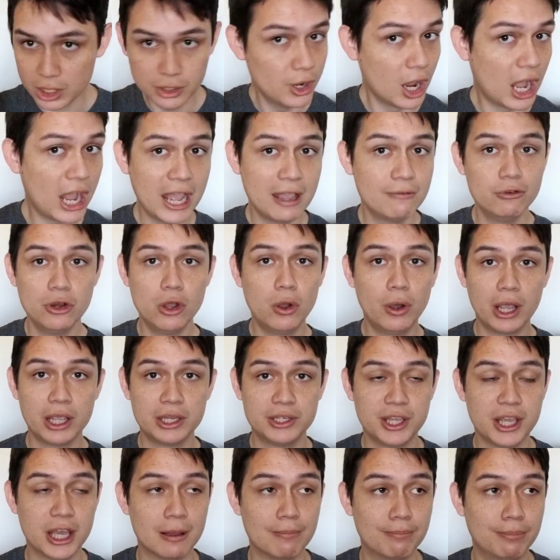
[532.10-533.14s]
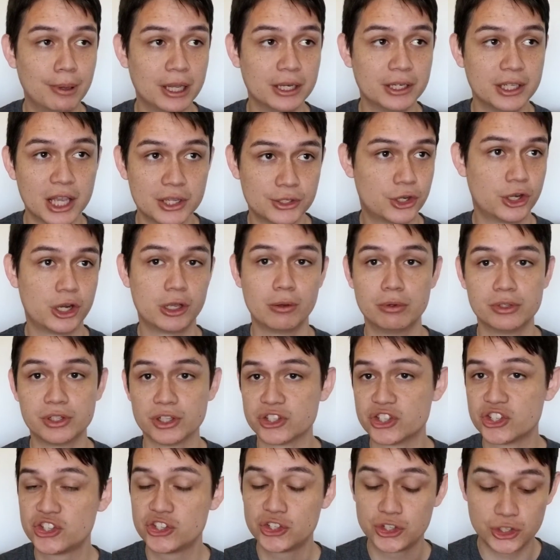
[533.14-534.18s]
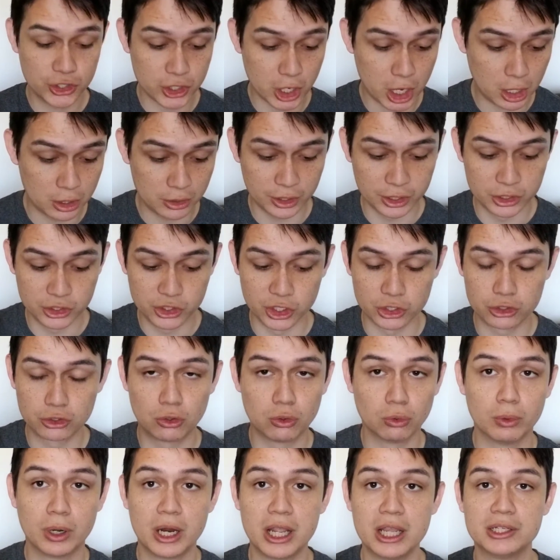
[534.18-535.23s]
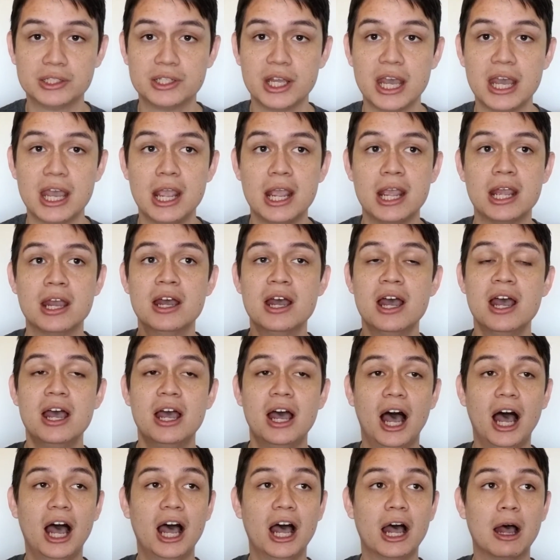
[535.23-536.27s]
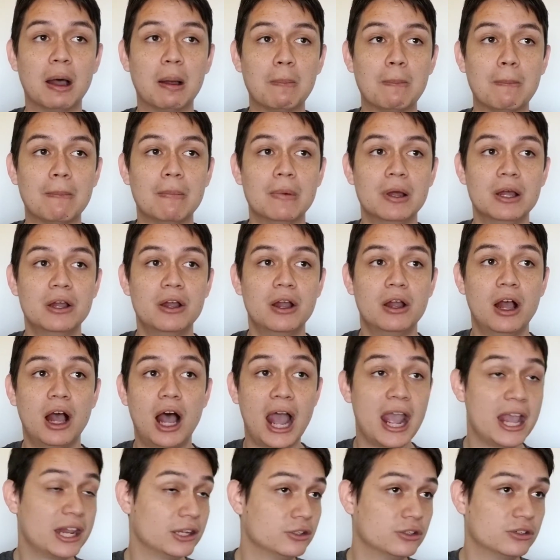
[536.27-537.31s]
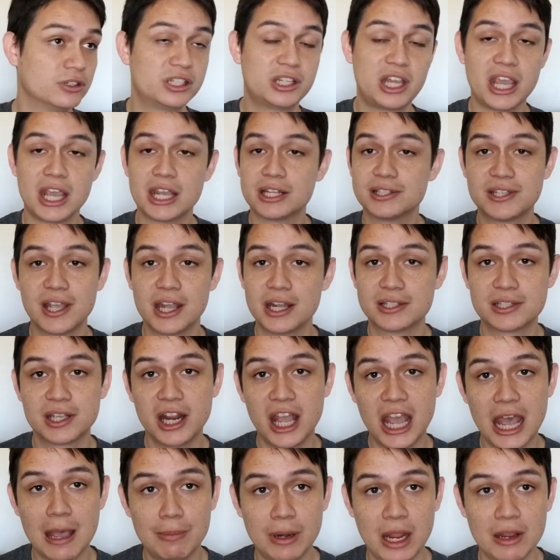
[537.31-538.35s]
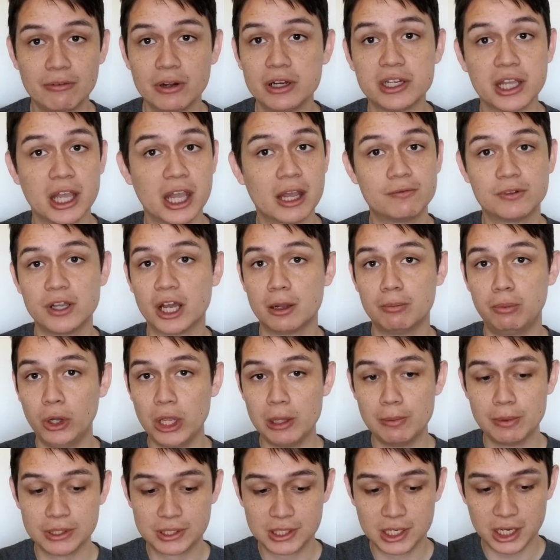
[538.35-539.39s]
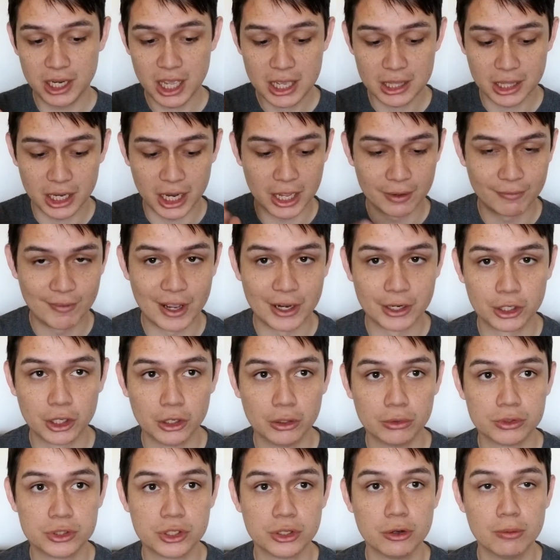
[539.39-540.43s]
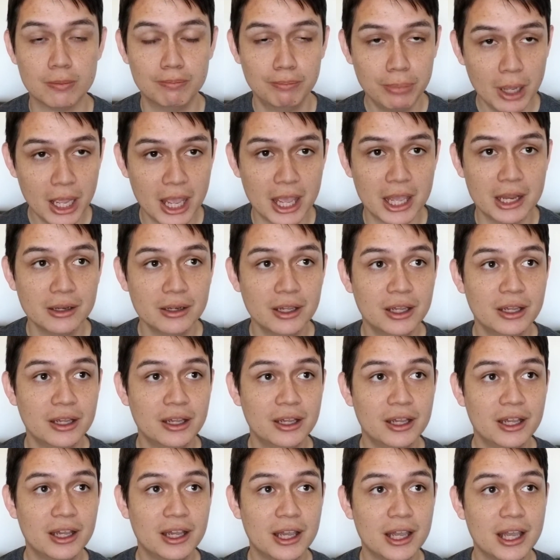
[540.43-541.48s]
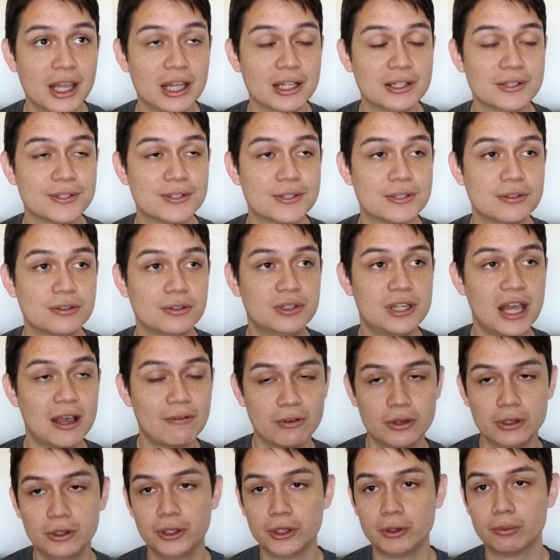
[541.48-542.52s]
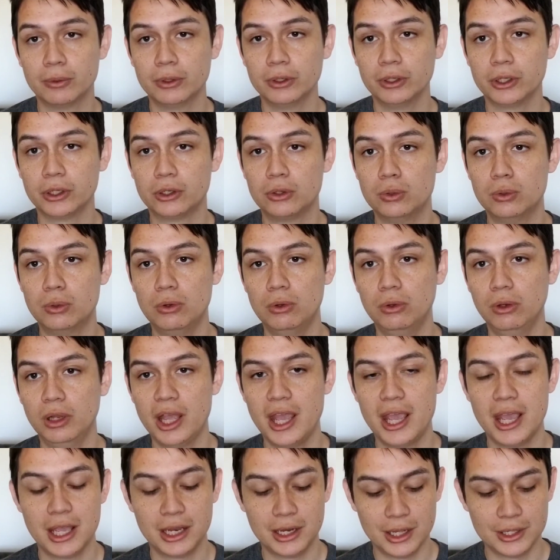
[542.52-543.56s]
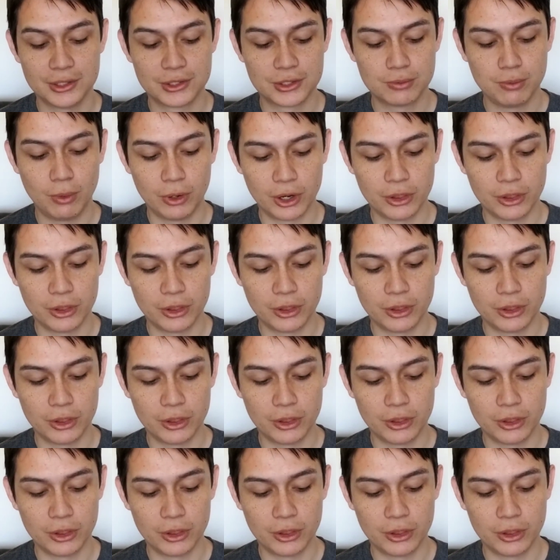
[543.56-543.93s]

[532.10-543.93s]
I have no idea, but yesterday was a solid, just great day. I can't say it's going to happen every day. I've got appointments today that I've got to go to, but it's definitely really cool, and it's one